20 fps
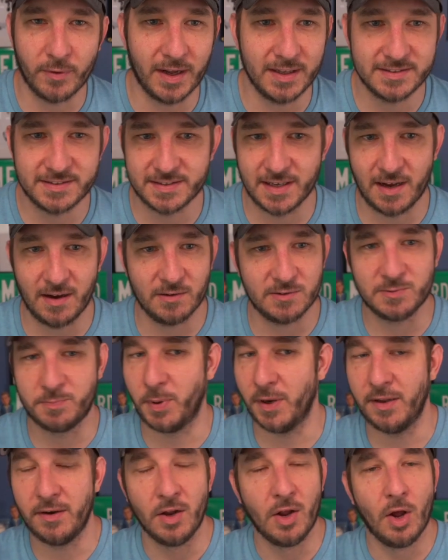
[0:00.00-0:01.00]
Sox.
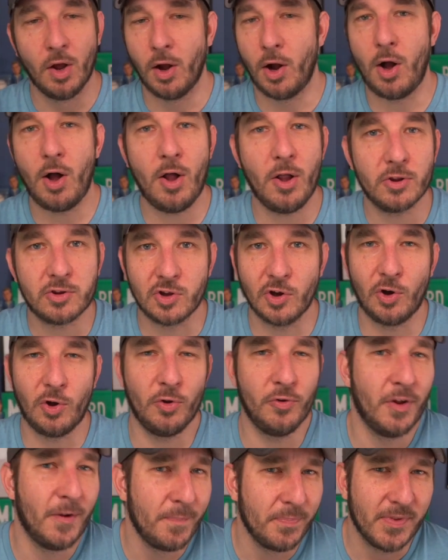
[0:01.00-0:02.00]
But all
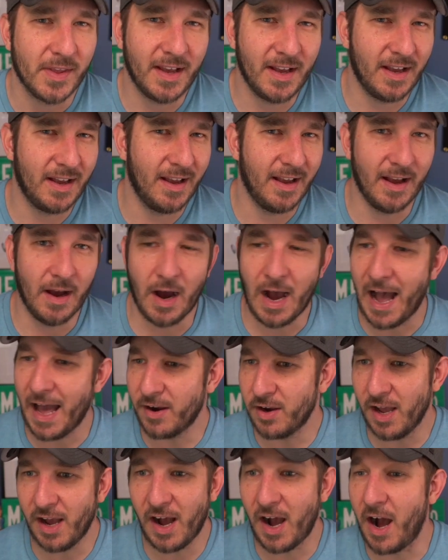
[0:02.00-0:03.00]
told,
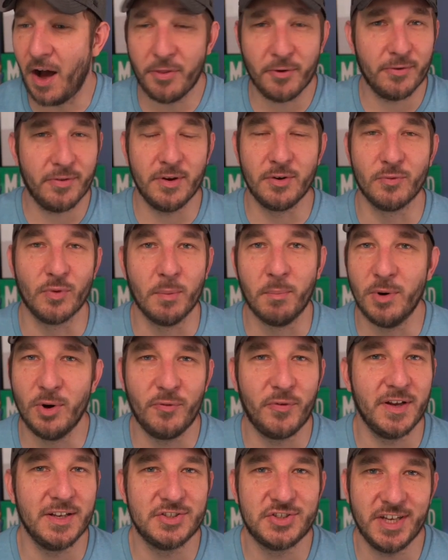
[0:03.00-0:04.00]
other than
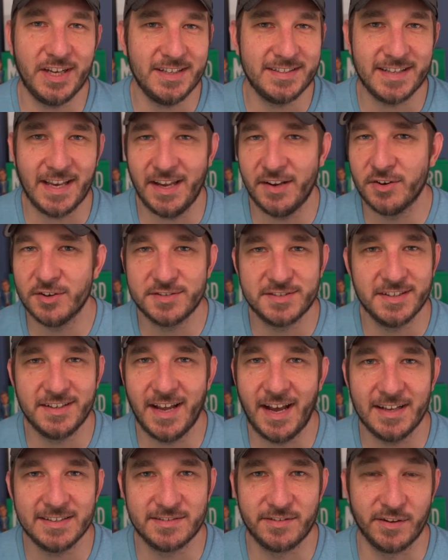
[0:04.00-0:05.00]
removing Chase Anderson
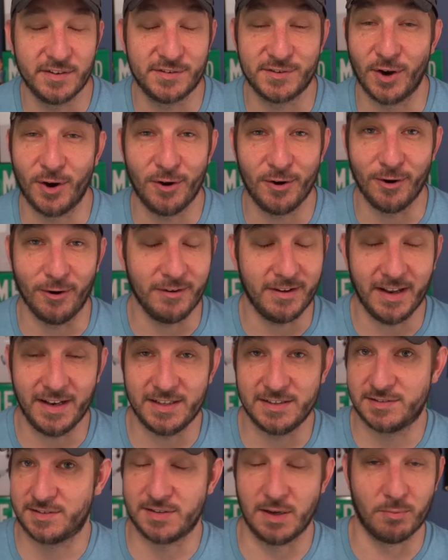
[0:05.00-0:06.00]
as the starter and getting
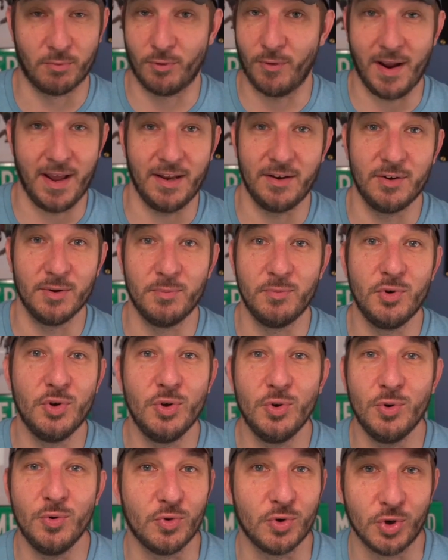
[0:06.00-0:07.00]
some random
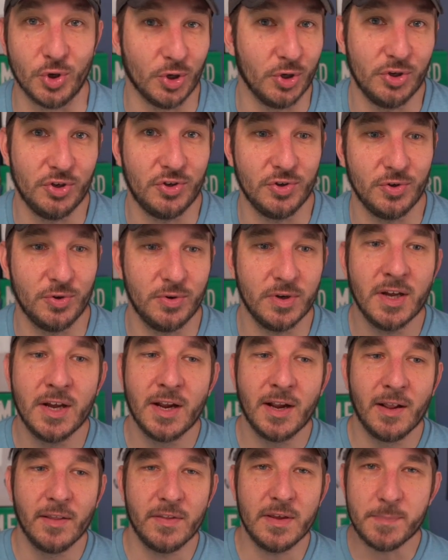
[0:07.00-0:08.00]
new good dude,
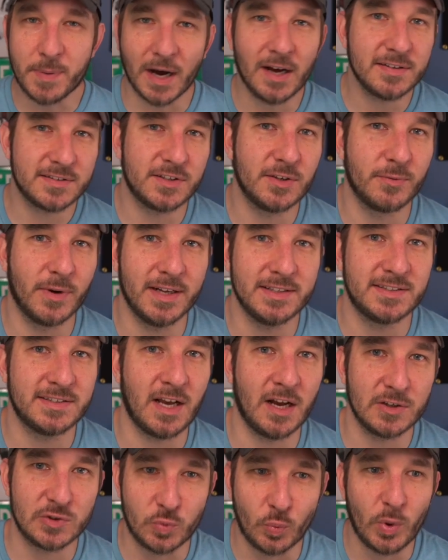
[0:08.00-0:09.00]
the Boston Red
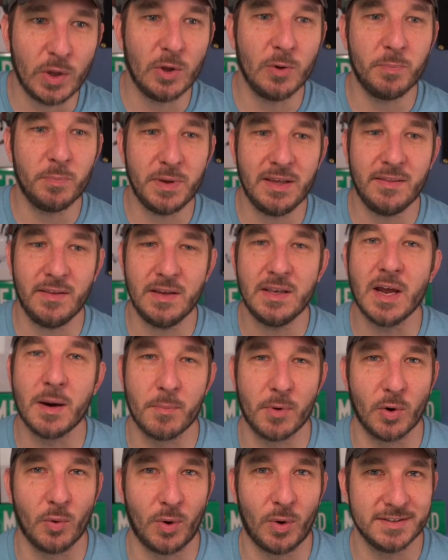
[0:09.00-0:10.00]
Sox will be the
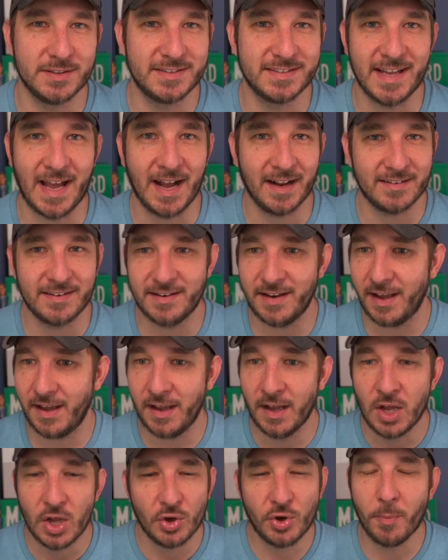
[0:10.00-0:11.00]
number one stack today,
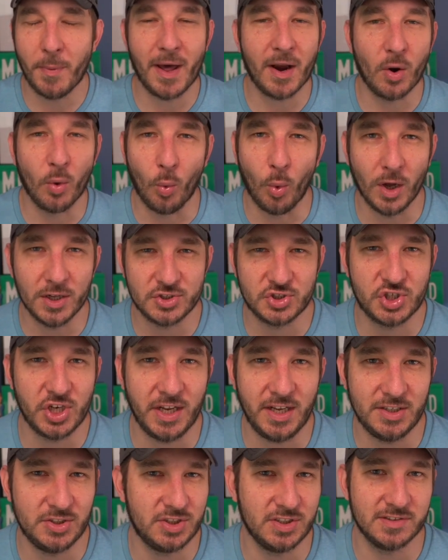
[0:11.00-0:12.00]
no matter what
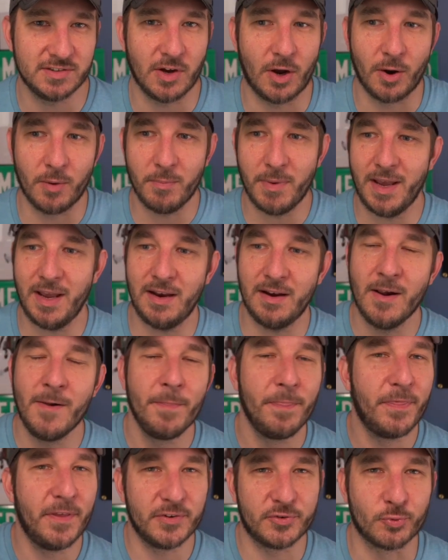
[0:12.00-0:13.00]
changes are made.
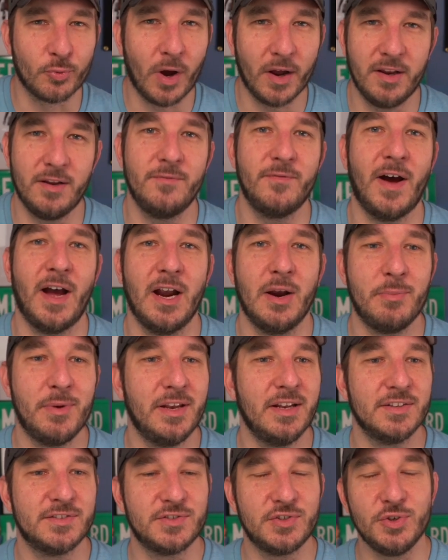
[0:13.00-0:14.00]
This run environment
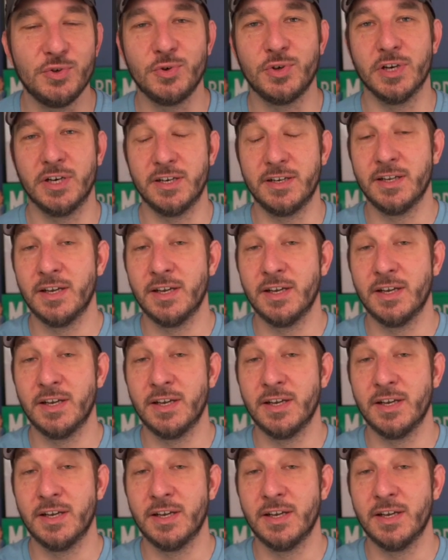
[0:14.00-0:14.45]
is too good.